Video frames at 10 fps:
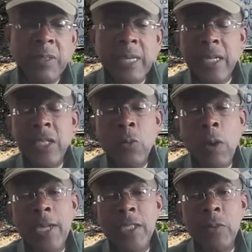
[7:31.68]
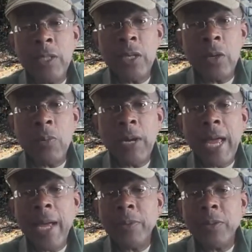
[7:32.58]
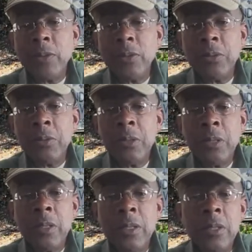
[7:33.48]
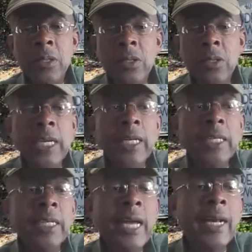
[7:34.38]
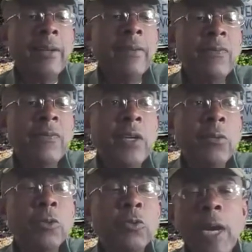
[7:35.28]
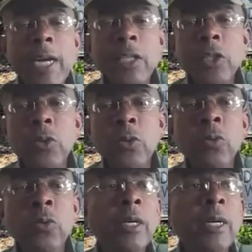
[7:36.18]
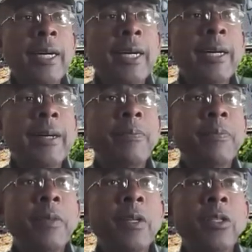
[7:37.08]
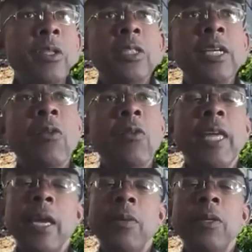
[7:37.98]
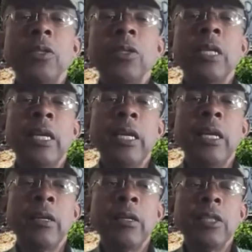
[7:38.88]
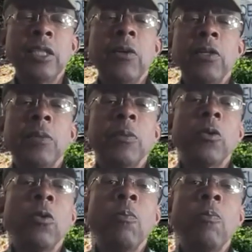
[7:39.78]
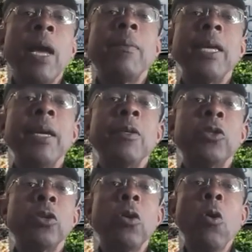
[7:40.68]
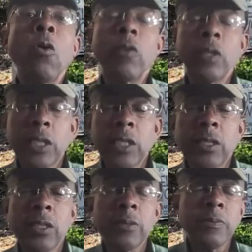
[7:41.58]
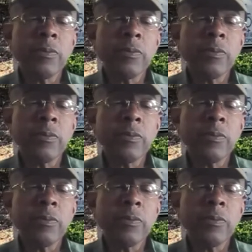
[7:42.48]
Not clear why she wouldn't go. Perhaps she did not feel it was right to sell the image, the stereotypical mammy image overseas.